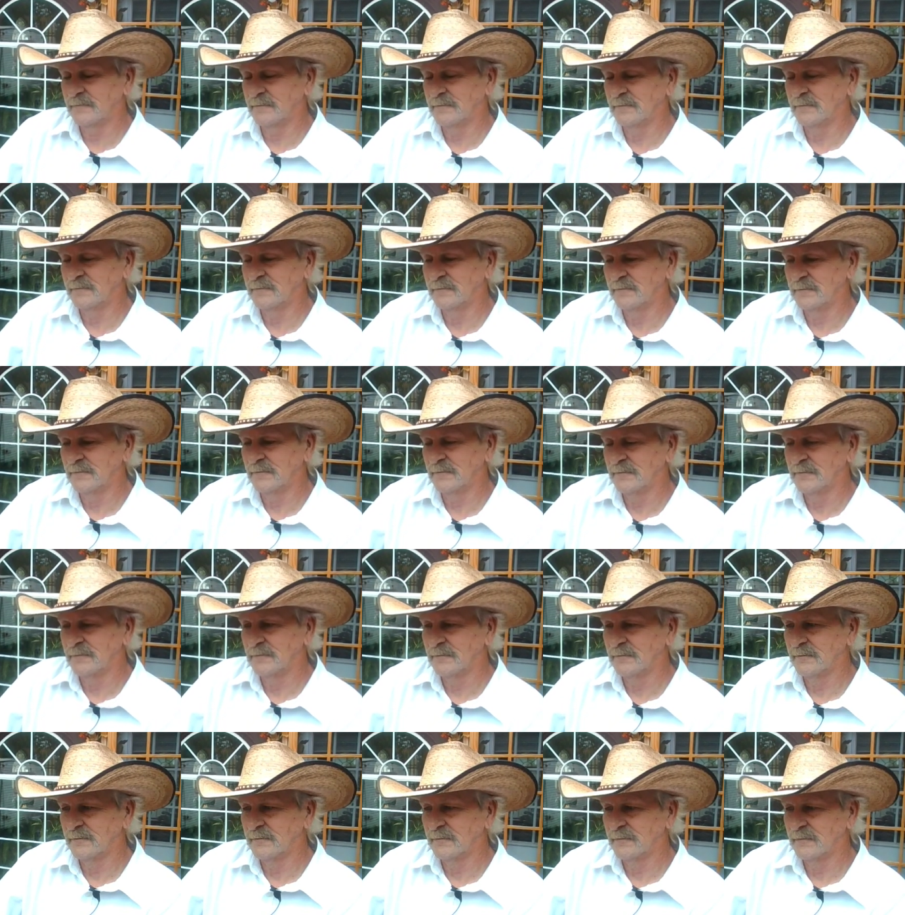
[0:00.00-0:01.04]

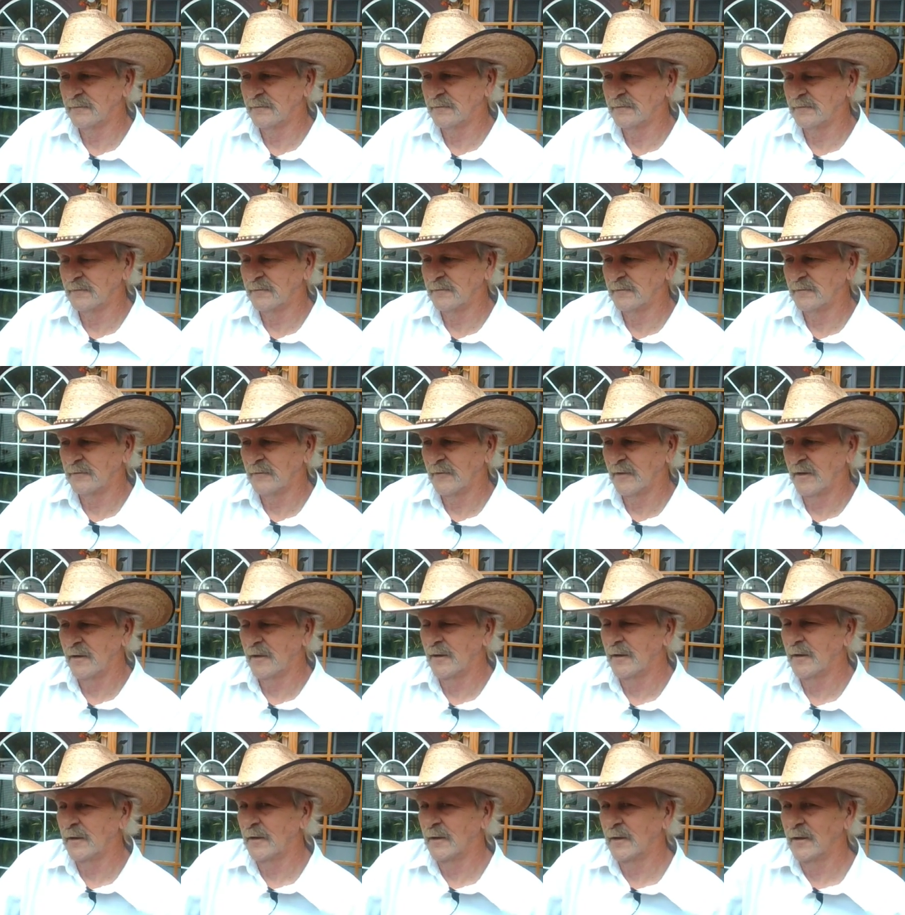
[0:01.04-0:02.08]

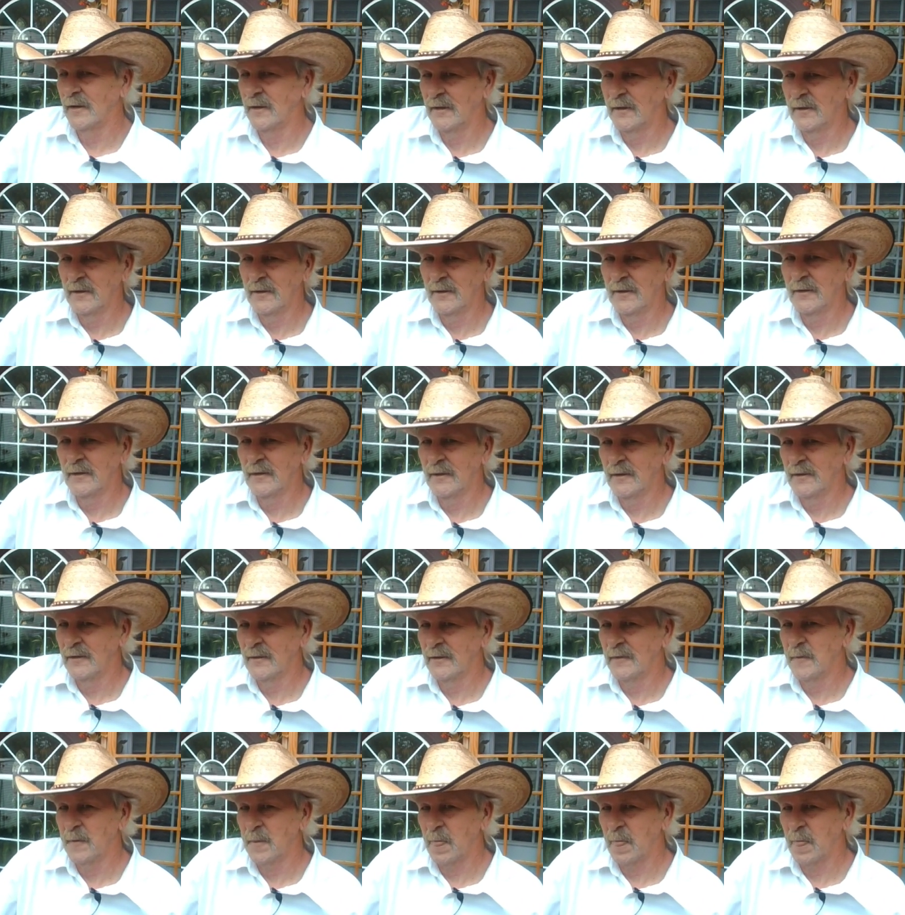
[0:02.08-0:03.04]
Nothing is said.